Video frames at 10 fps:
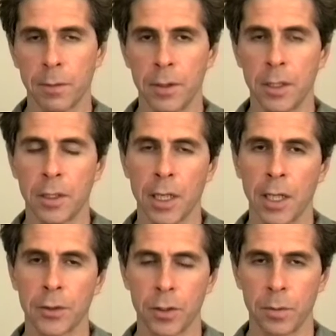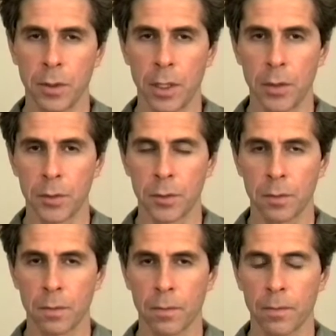a detached place,
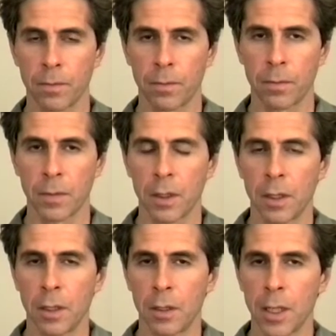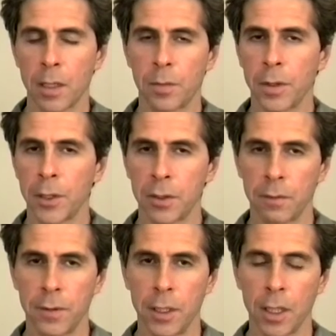not a place
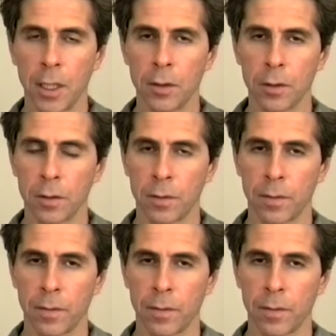of denial.